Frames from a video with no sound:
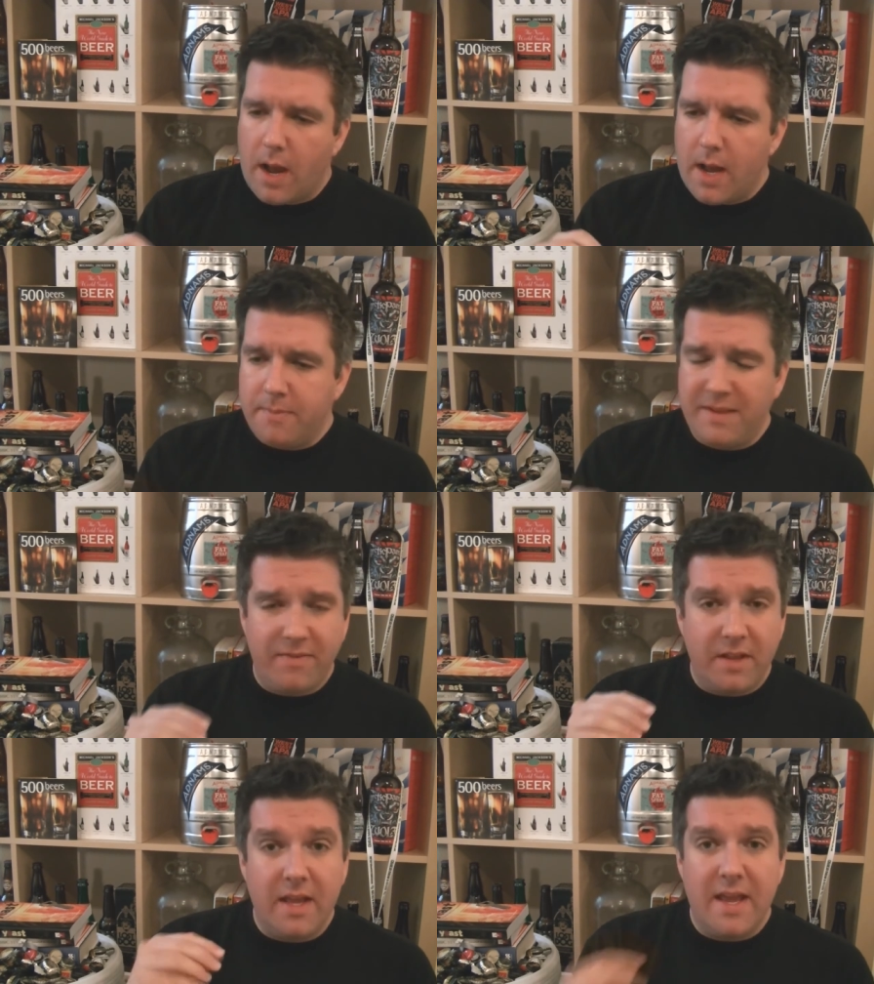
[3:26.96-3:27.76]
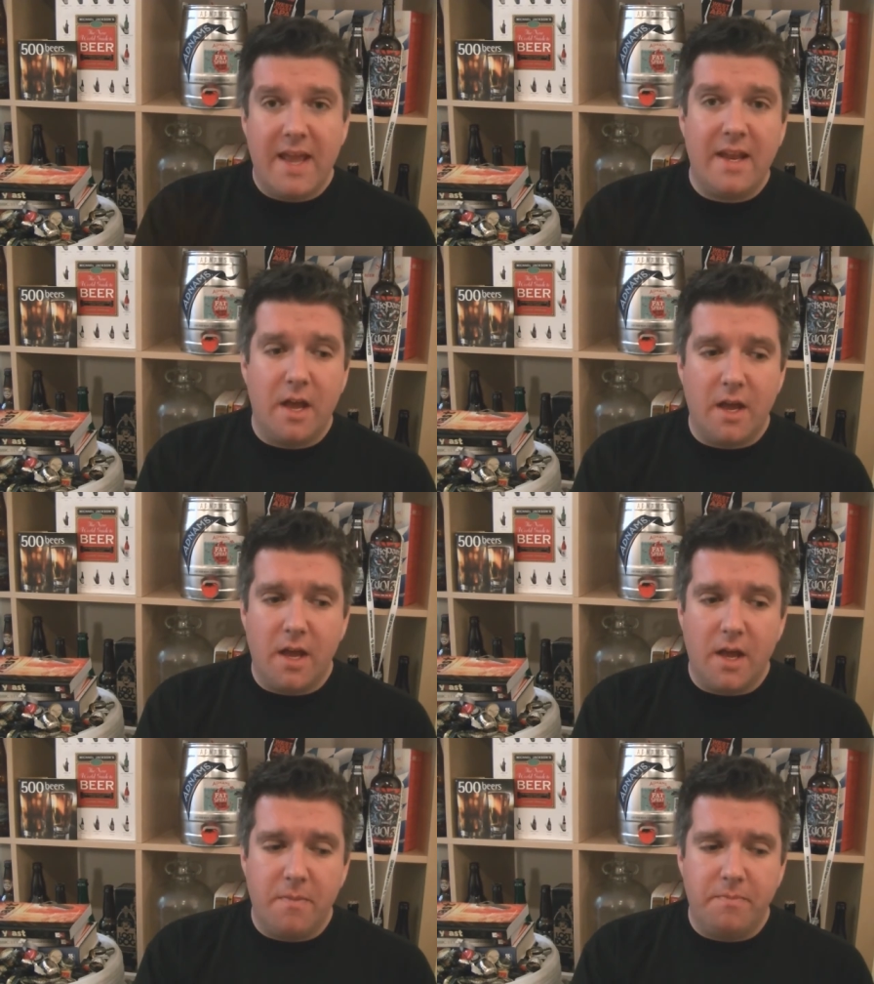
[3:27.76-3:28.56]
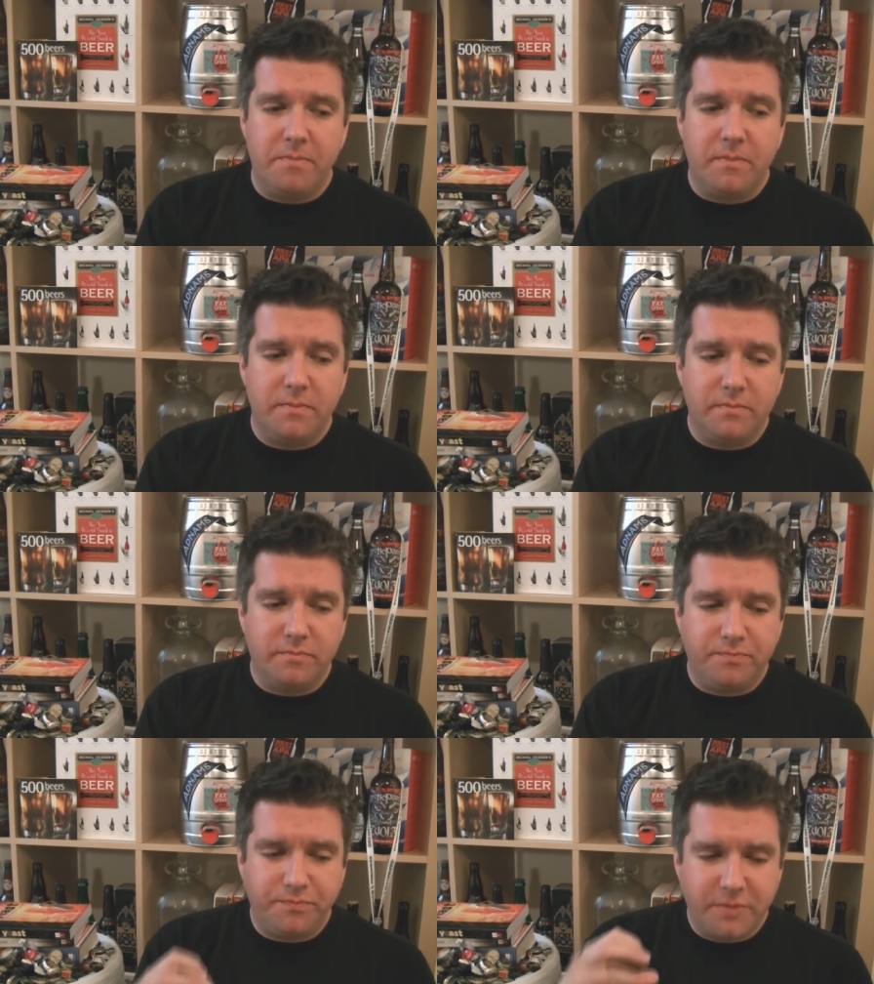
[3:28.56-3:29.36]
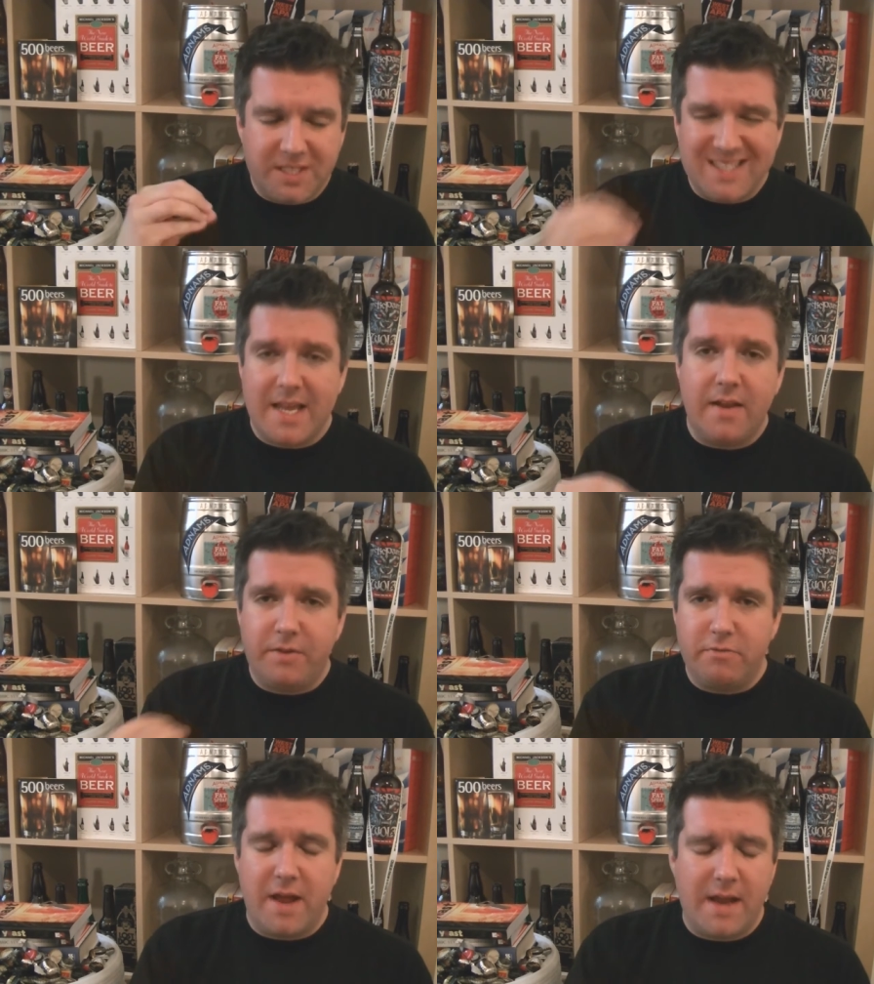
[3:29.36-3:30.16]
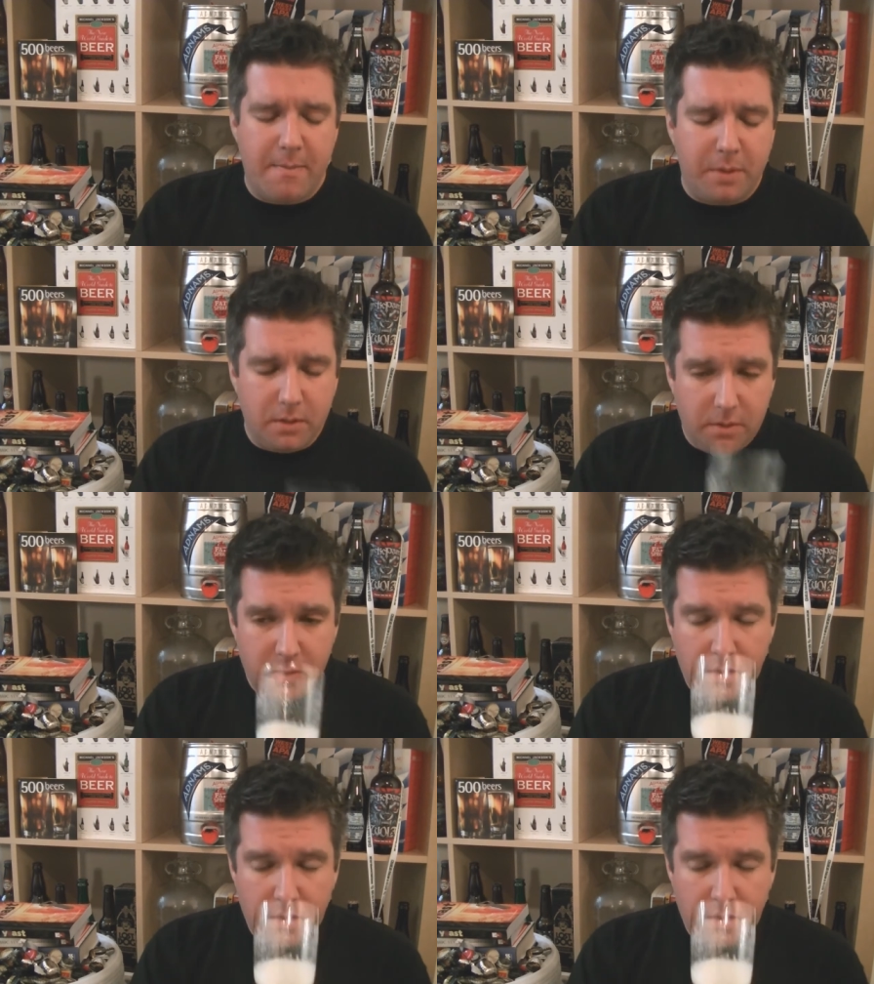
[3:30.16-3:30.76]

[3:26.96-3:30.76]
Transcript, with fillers: Definitely hit, the skin of a red apple.